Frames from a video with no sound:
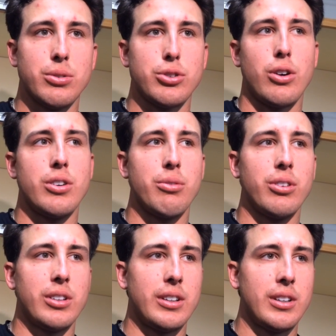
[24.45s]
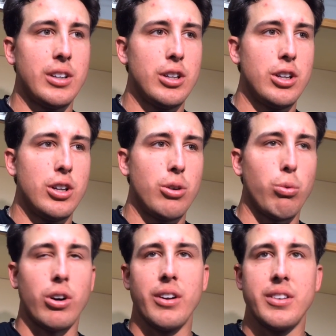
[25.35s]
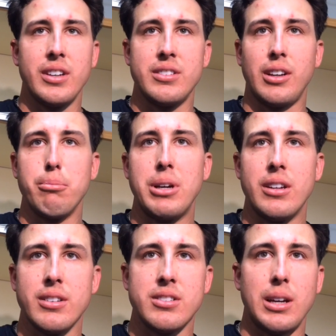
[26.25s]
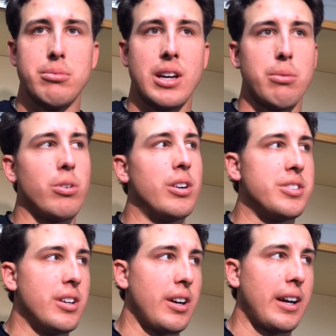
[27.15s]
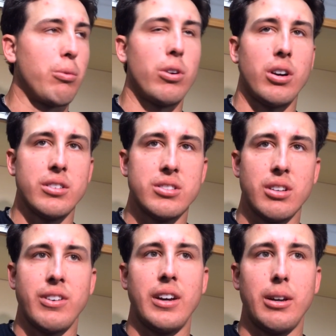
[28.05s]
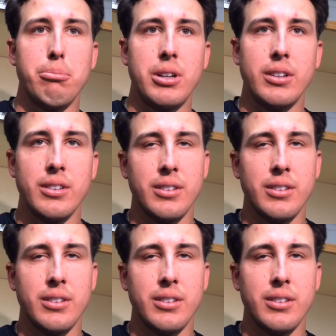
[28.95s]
So it's hard to really work on things and compete at the same time. Whereas here, I can work on stuff and compete.